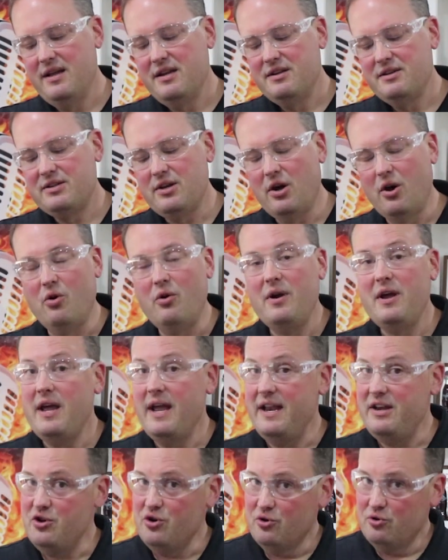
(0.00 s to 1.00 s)
So,
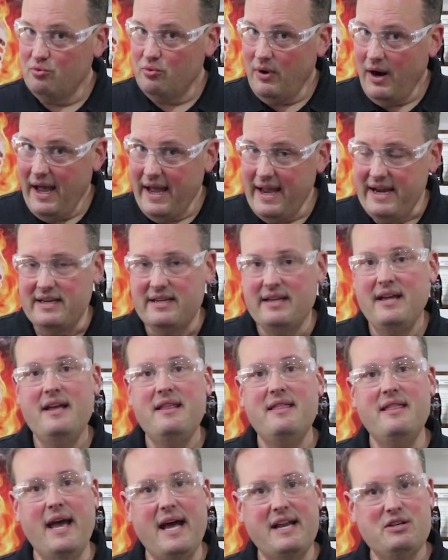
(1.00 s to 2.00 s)
and you're right,
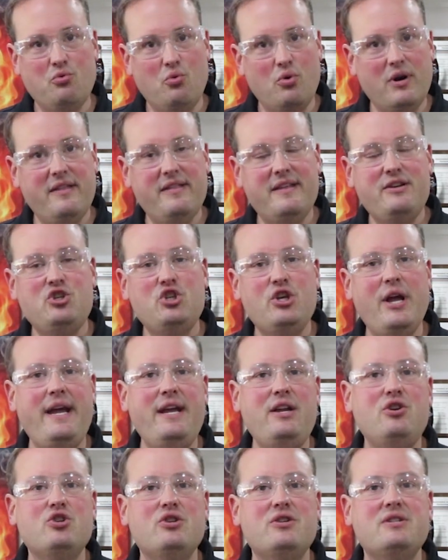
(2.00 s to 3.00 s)
that's one of the
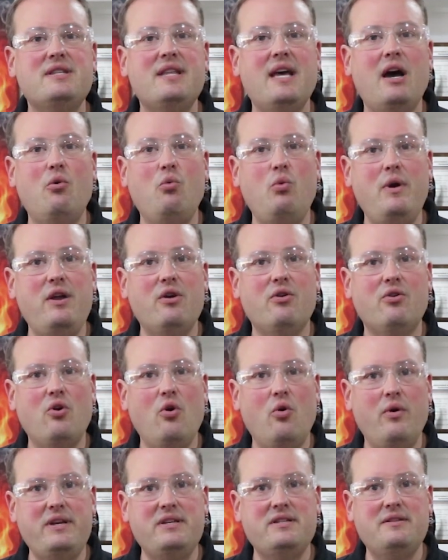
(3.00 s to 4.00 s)
changes that we are
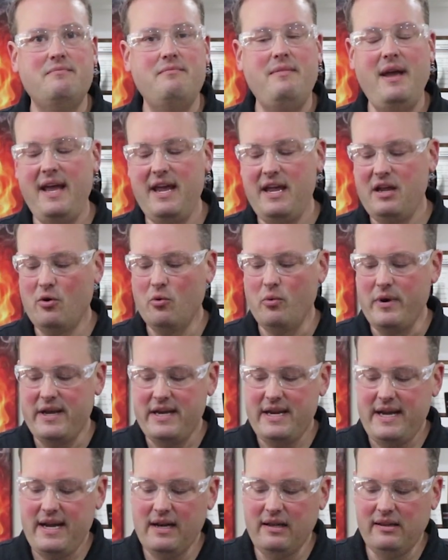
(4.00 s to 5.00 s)
going to make. We
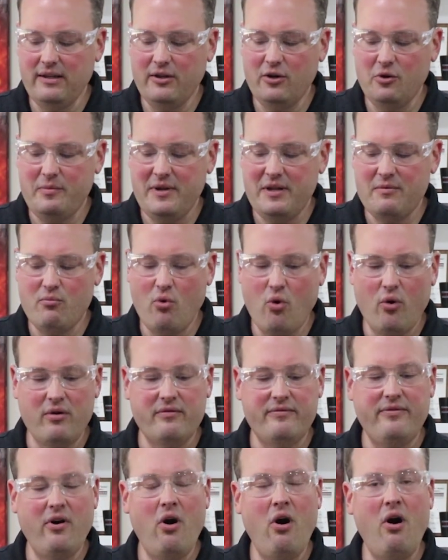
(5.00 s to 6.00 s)
need a little bit more
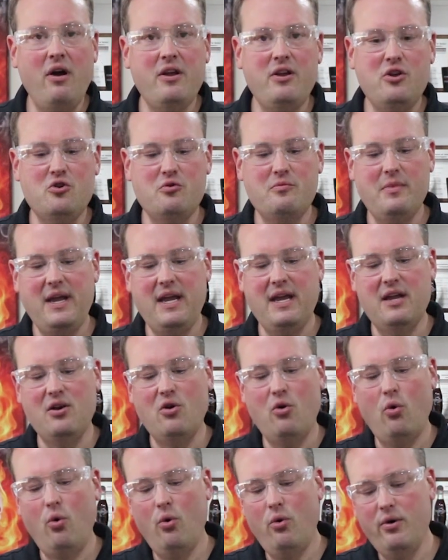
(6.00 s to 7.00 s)
volume in
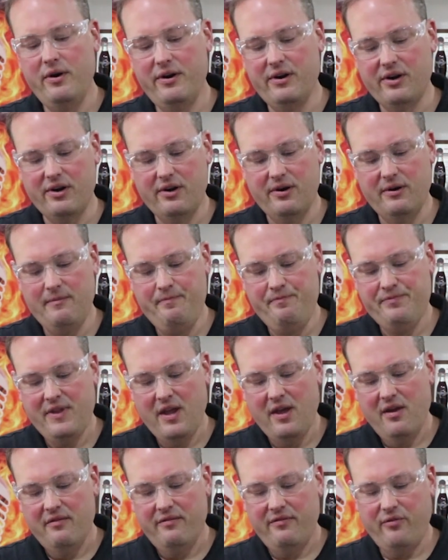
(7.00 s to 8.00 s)
order
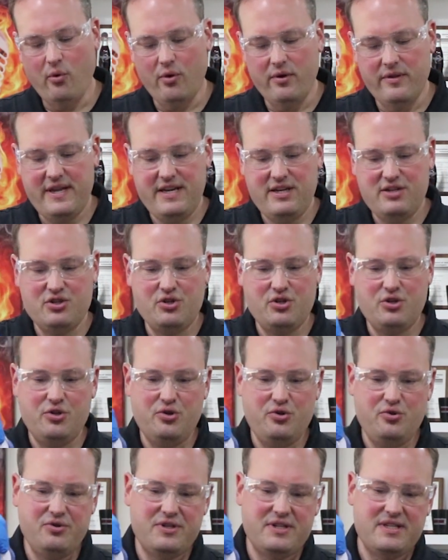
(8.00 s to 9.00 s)
for these
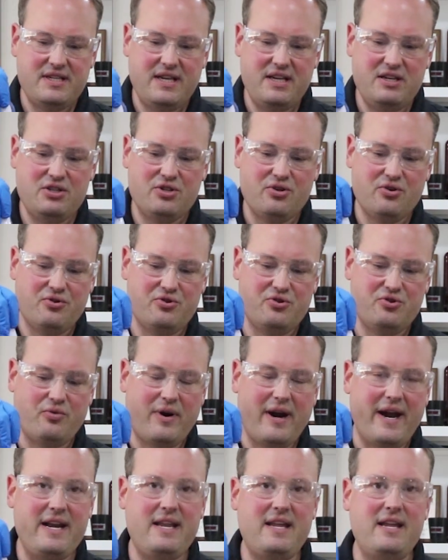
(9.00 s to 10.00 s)
two sensors
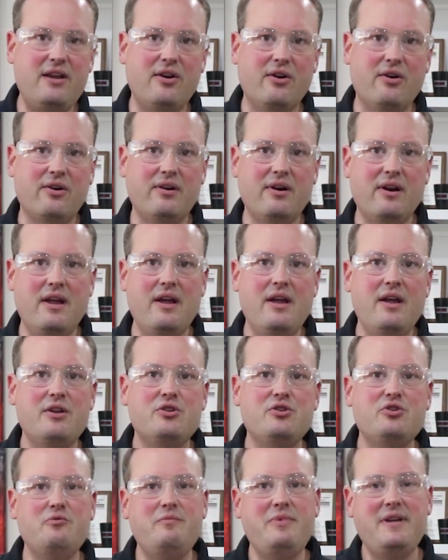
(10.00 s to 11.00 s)
right here
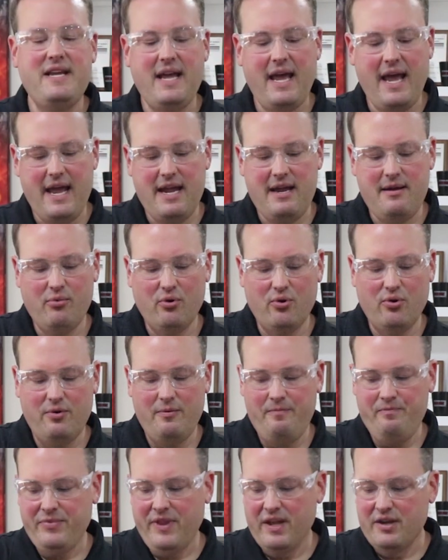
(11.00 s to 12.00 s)
to be able
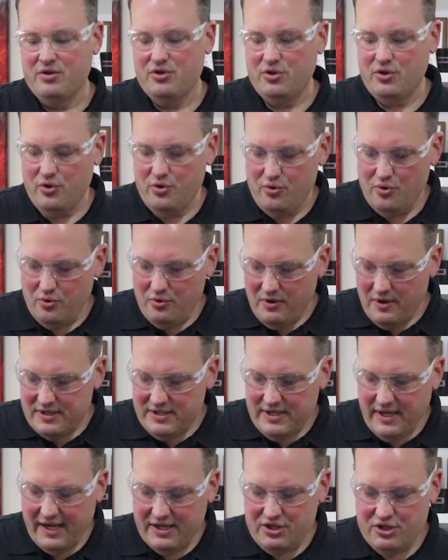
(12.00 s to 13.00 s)
to
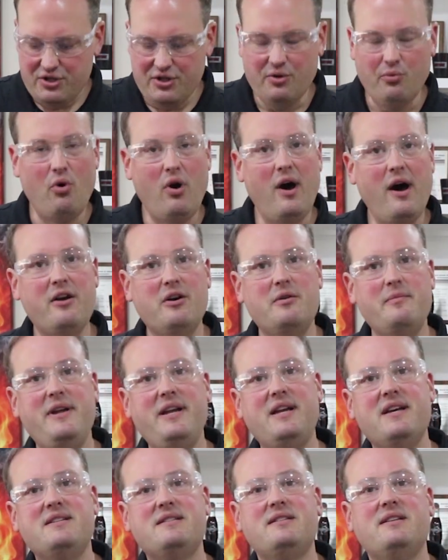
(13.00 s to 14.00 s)
touch the water
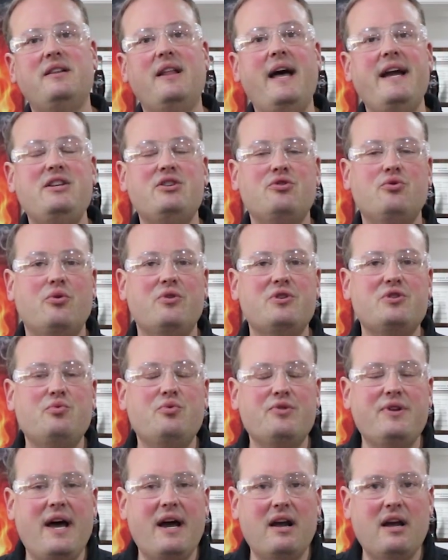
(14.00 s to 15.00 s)
because the light source
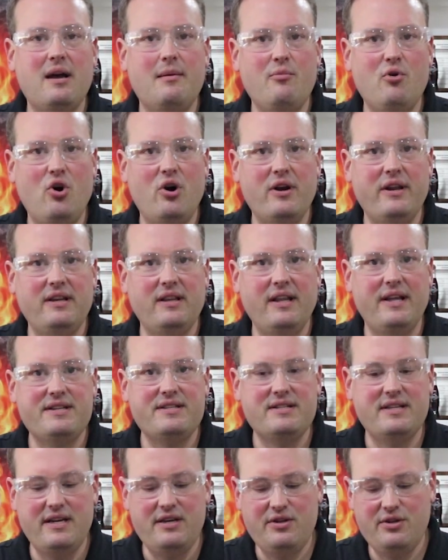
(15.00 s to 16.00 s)
will not come on
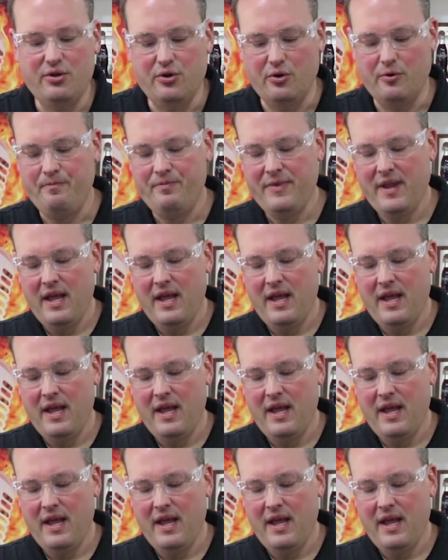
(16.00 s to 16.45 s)
unless they do.